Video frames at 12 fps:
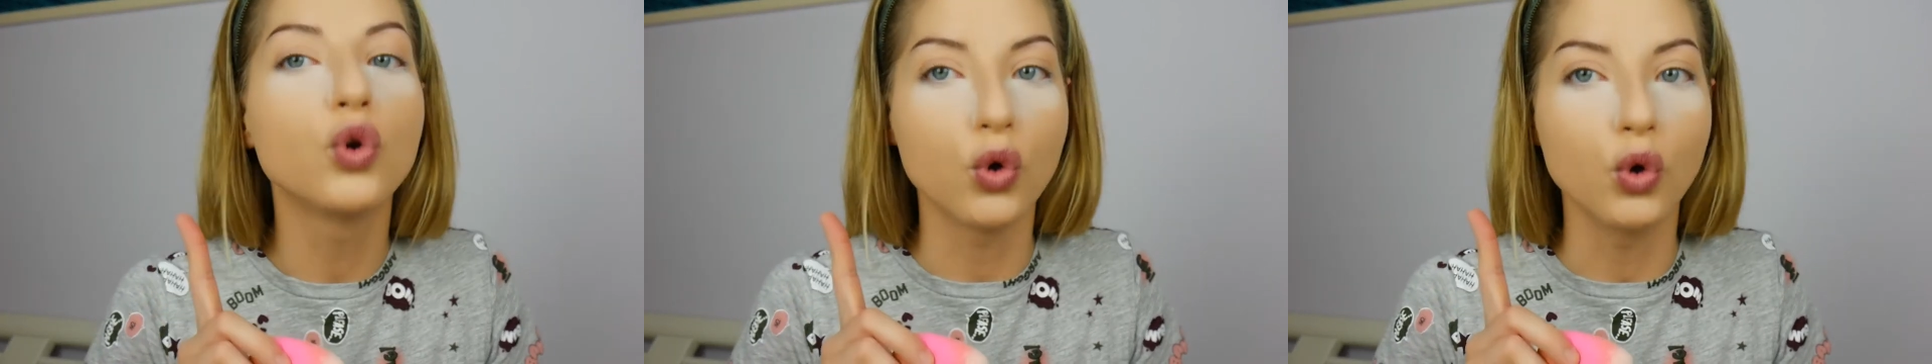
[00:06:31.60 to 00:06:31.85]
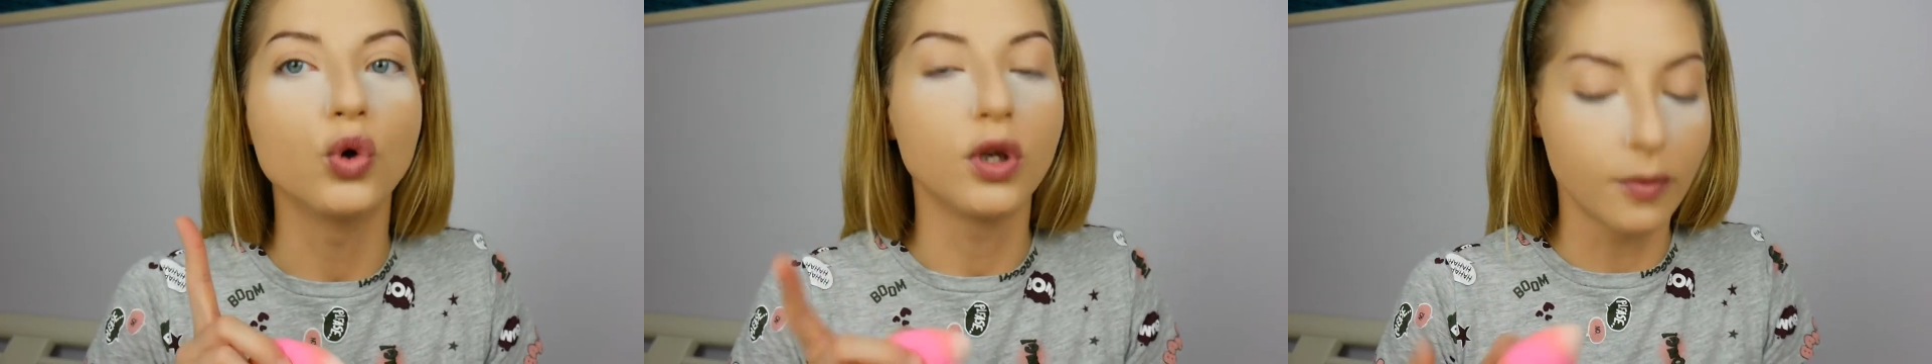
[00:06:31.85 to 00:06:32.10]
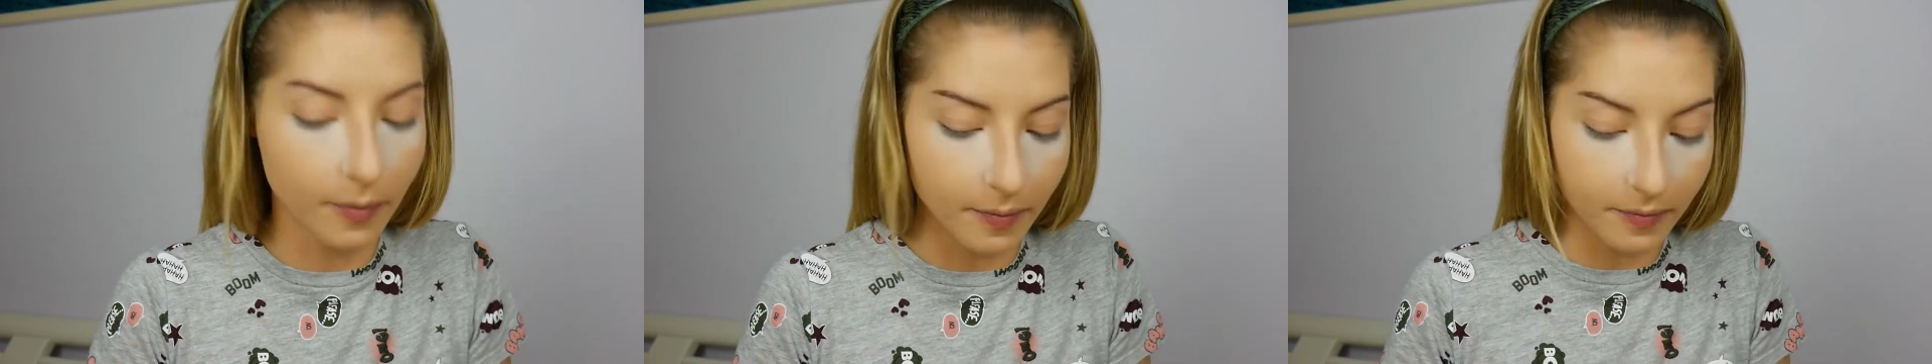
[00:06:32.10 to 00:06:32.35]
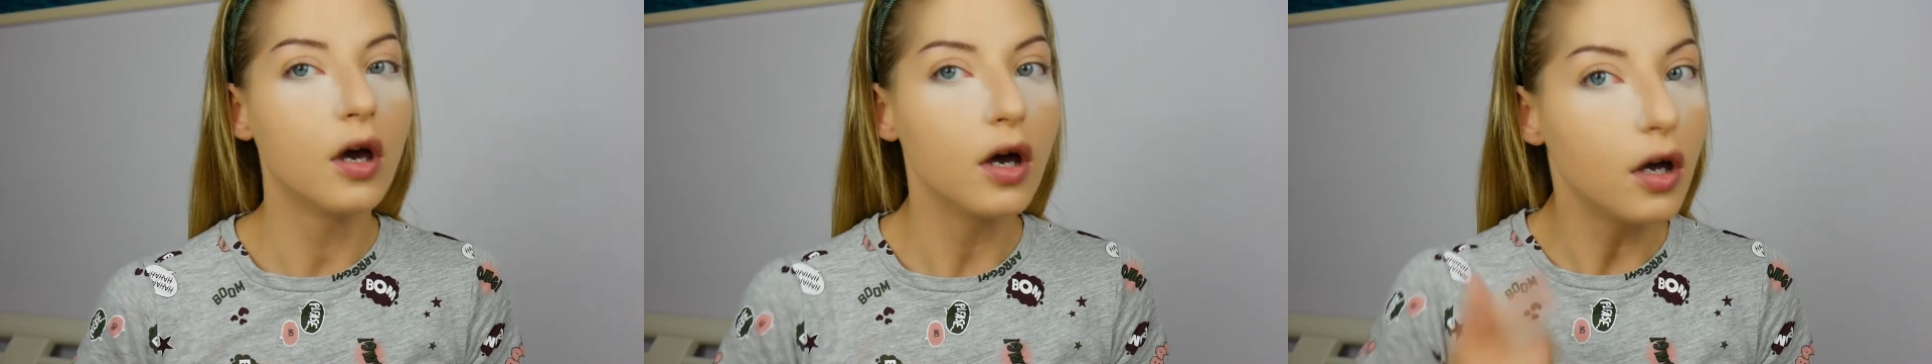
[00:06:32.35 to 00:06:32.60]
Good.
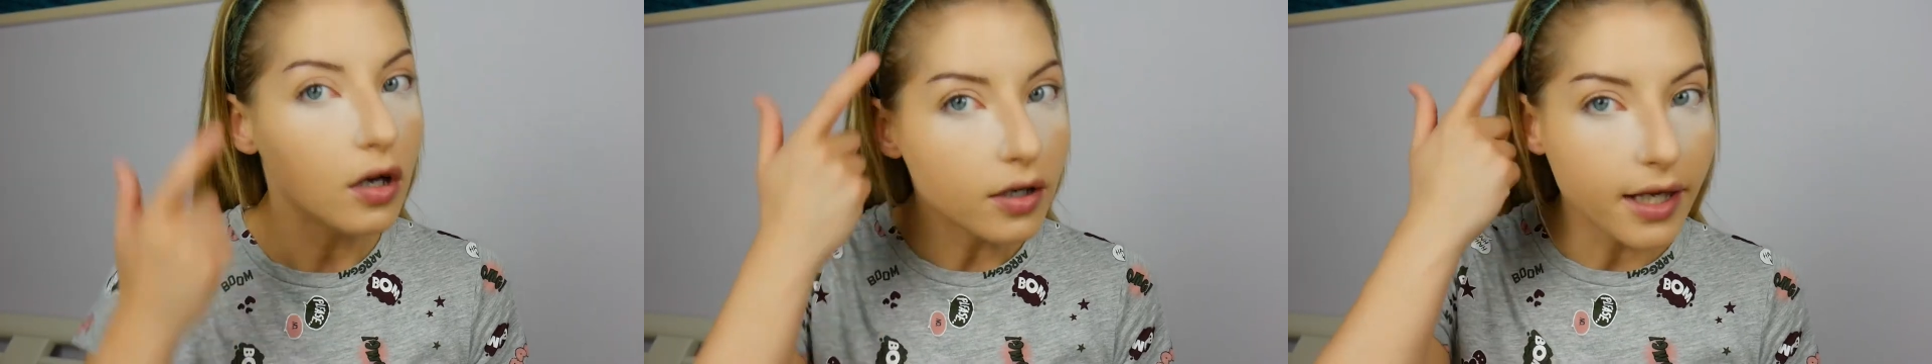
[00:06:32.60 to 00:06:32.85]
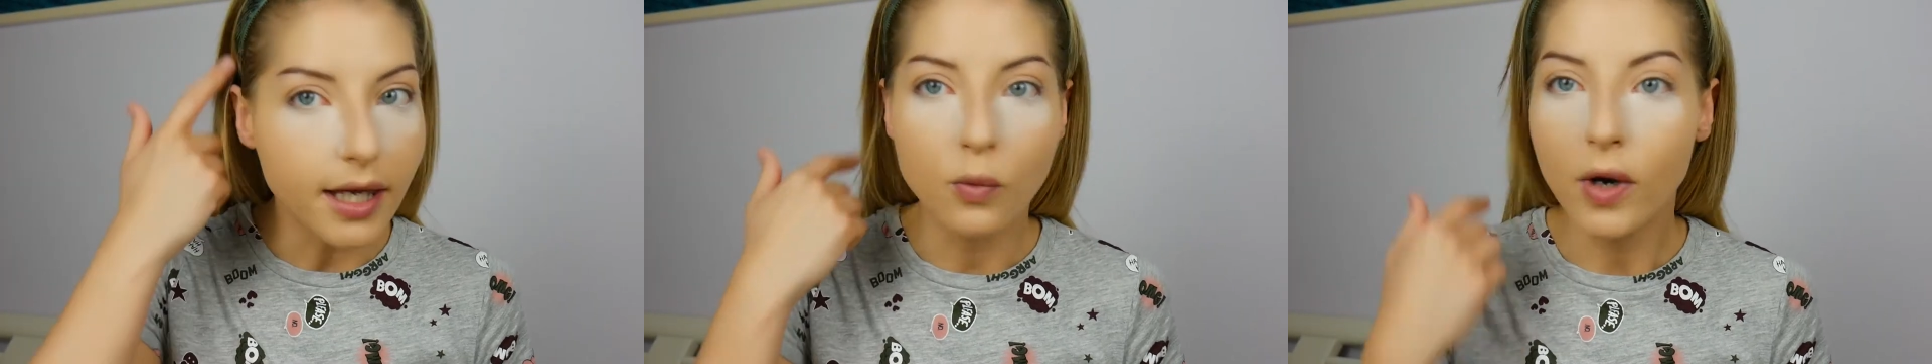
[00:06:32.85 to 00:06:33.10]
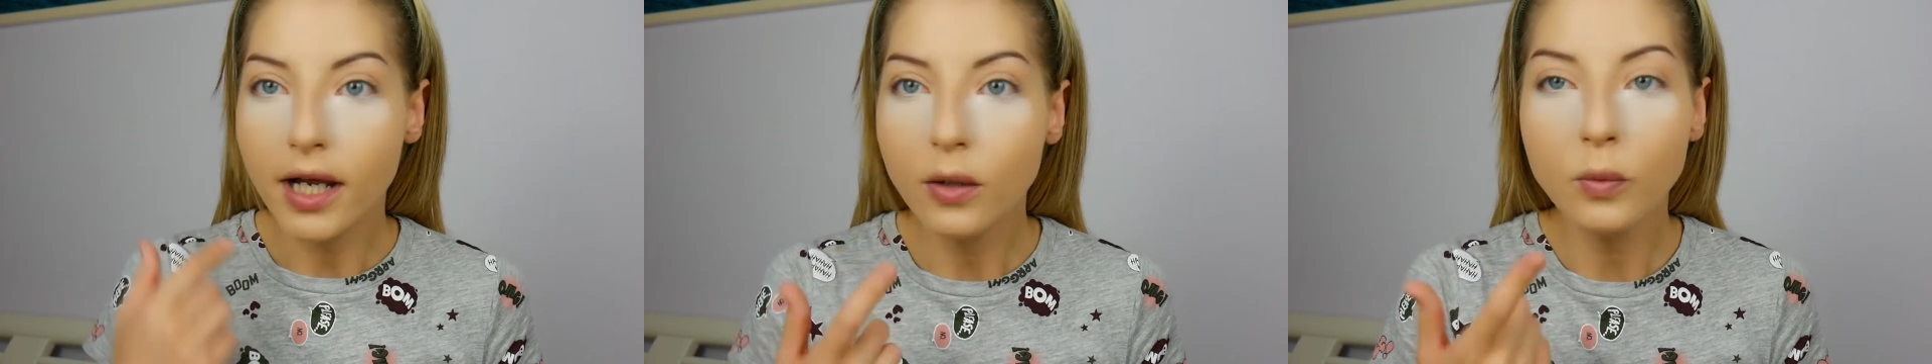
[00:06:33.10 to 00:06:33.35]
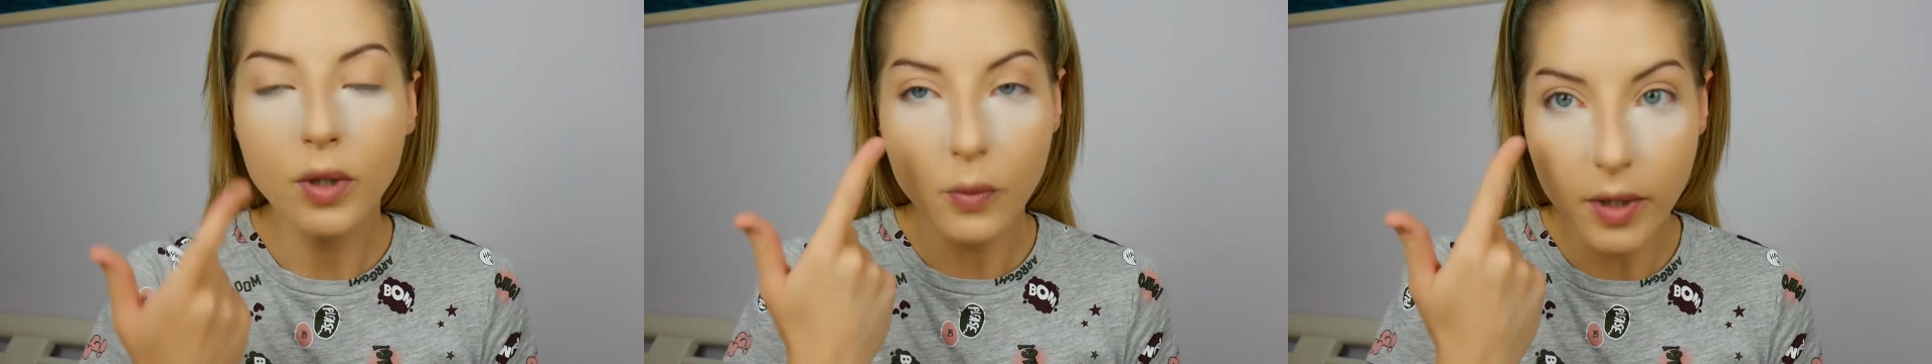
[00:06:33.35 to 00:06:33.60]
Okay, while
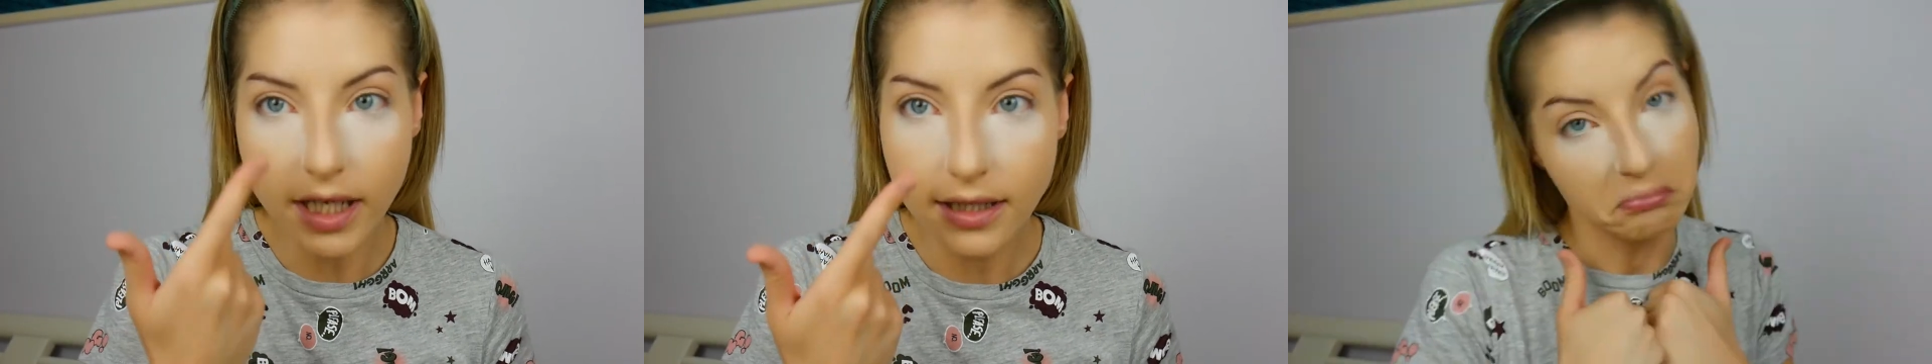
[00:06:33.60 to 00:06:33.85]
we wait,